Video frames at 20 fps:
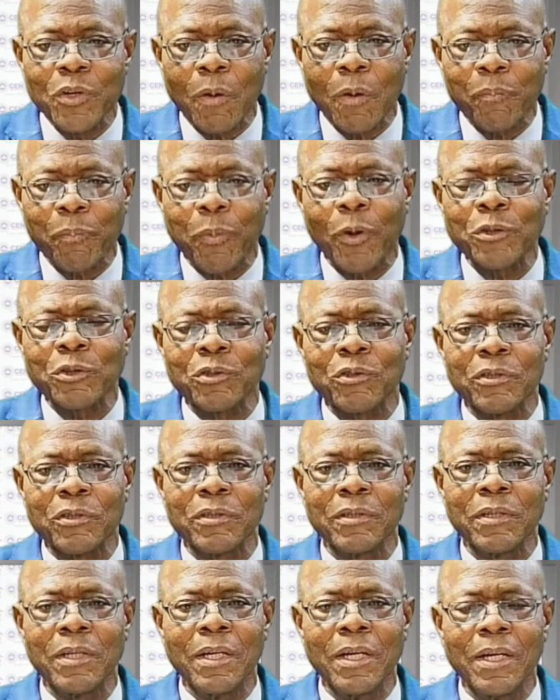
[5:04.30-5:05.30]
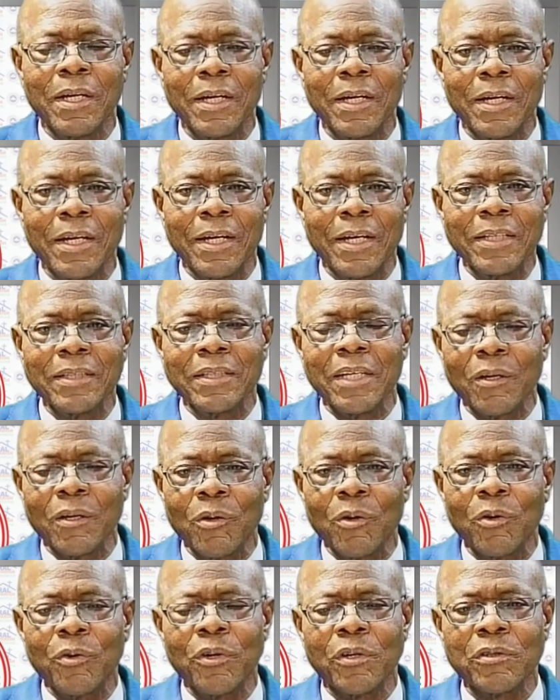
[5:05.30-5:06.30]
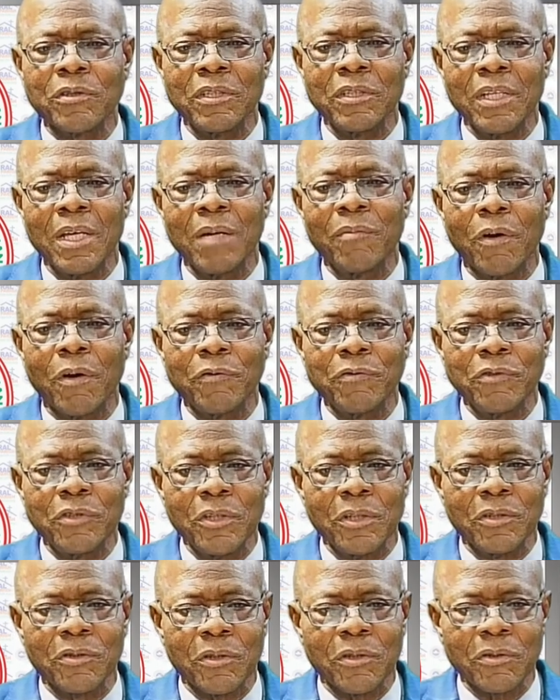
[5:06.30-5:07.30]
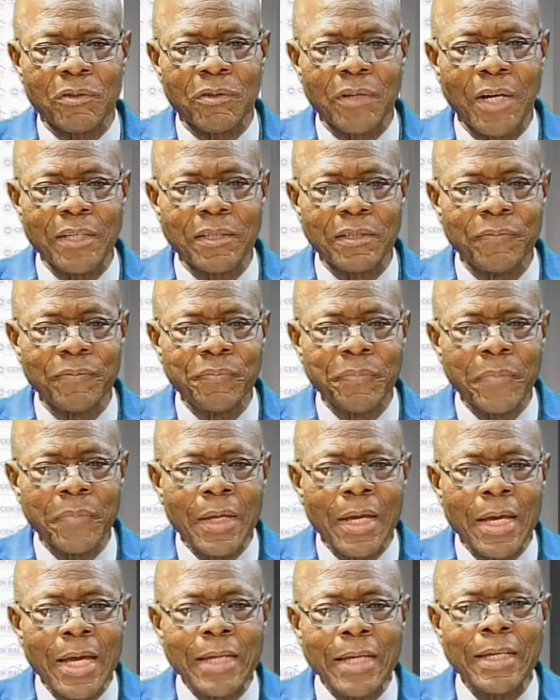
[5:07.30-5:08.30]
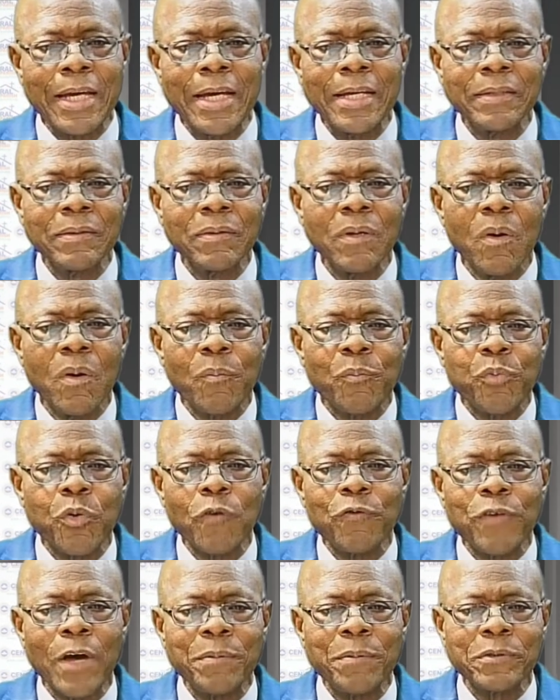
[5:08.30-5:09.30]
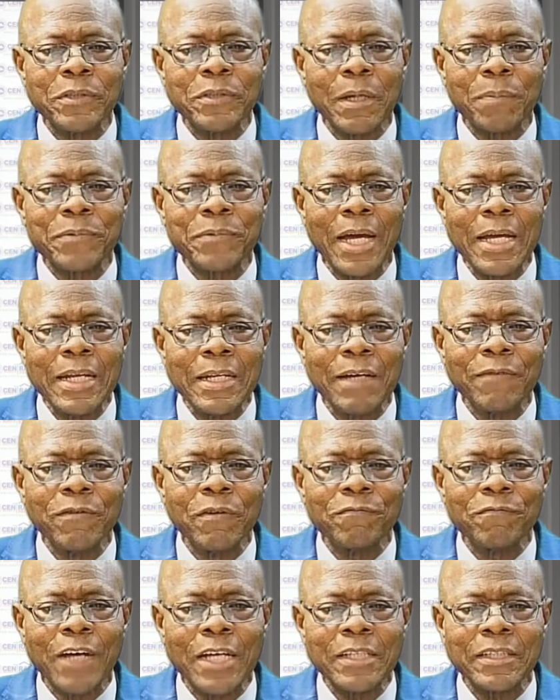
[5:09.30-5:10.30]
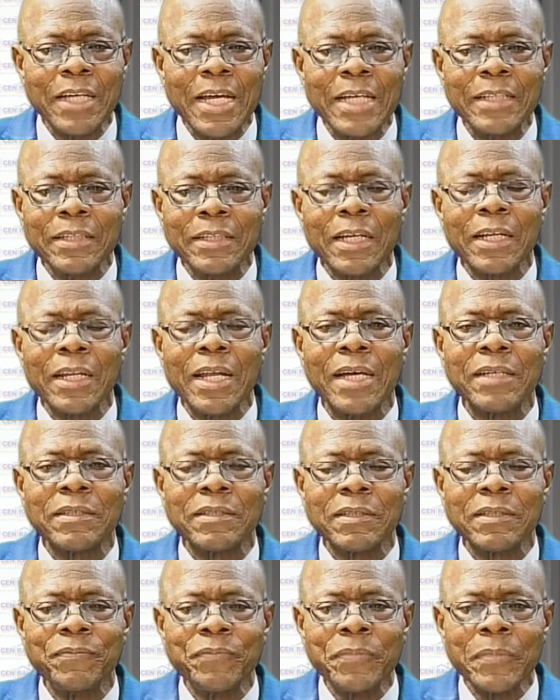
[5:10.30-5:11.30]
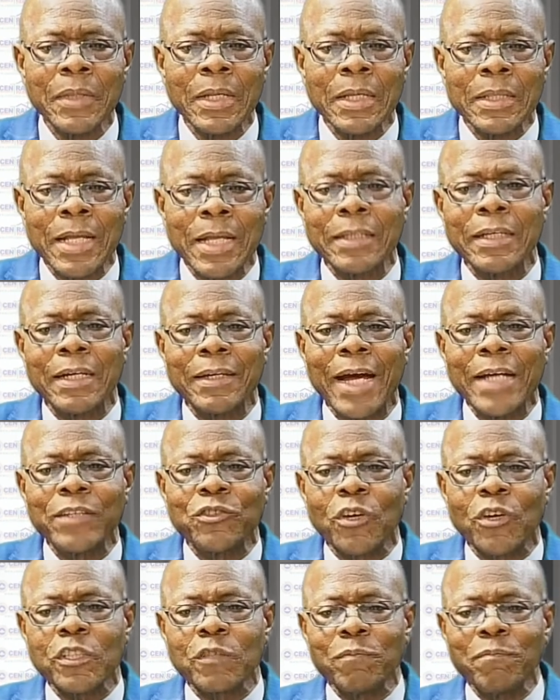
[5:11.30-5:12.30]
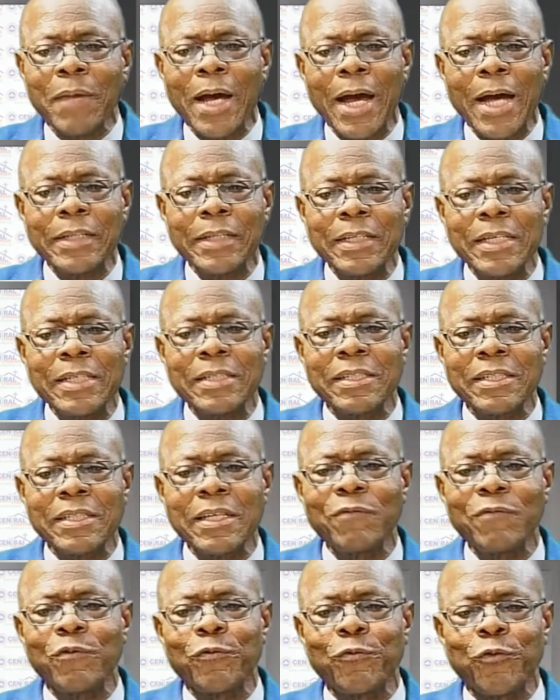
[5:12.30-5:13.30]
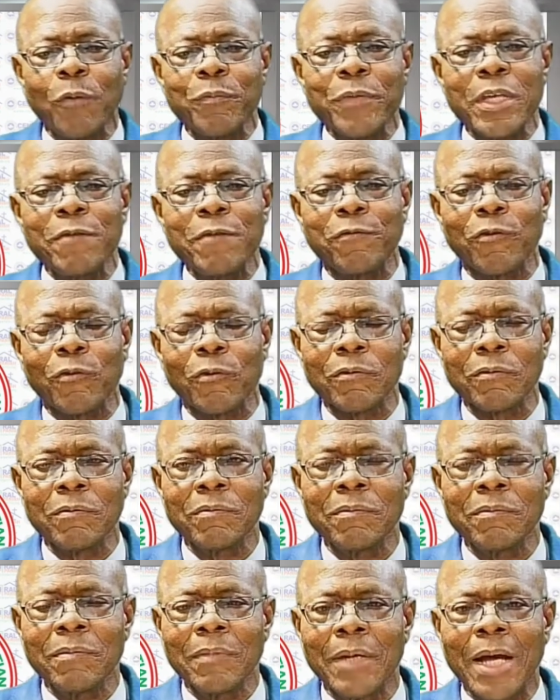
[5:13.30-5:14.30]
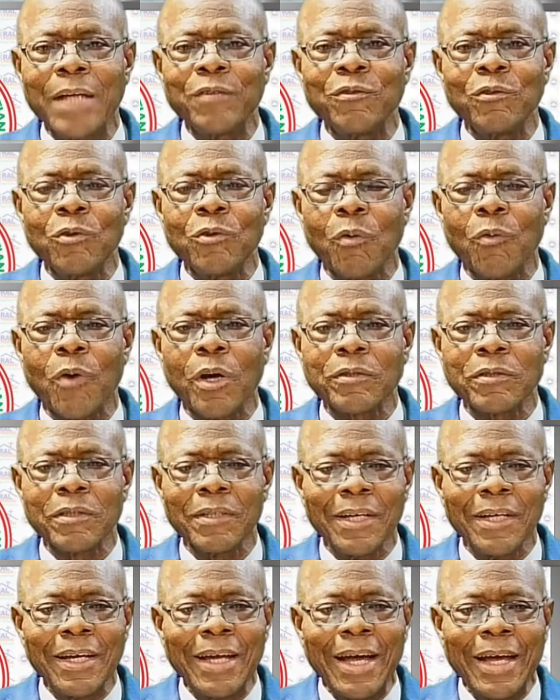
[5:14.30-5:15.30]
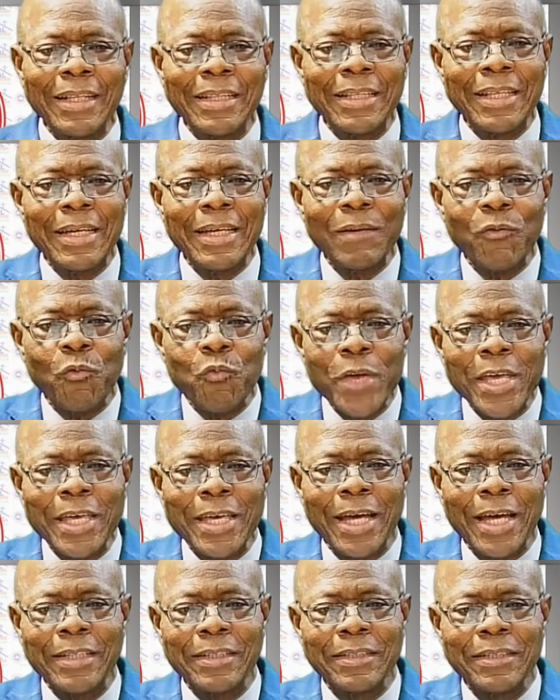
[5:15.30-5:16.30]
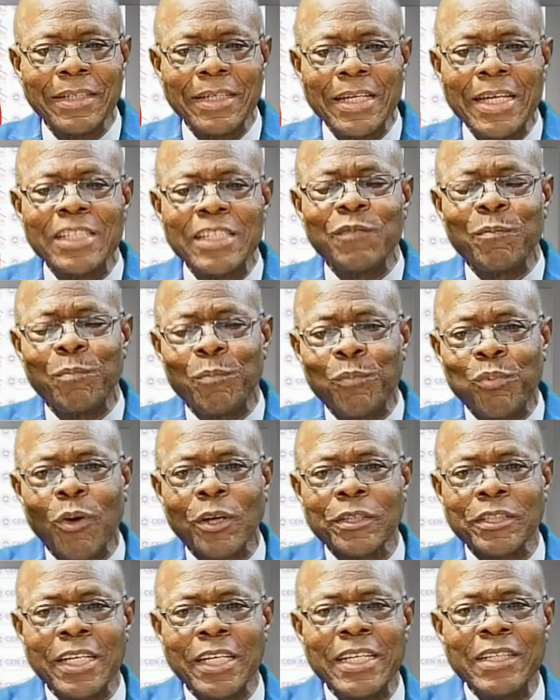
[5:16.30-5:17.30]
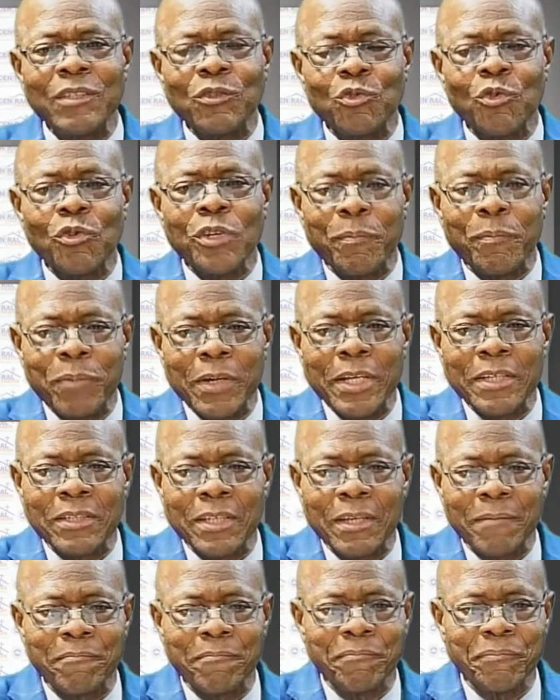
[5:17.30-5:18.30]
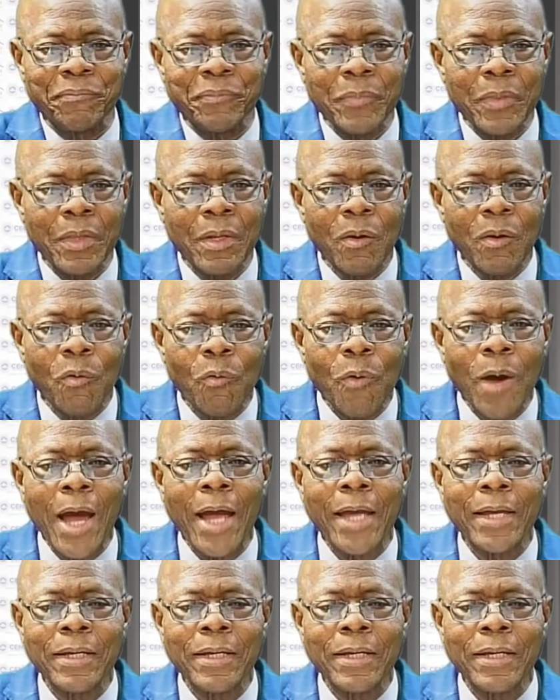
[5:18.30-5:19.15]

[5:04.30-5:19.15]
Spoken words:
portion in the glorious name of Jesus Christ. Again, Proverbs chapter 11, verse 8 declares that the righteous man is saved from evil. And you know what? the wicked is brought in to replace him. Why?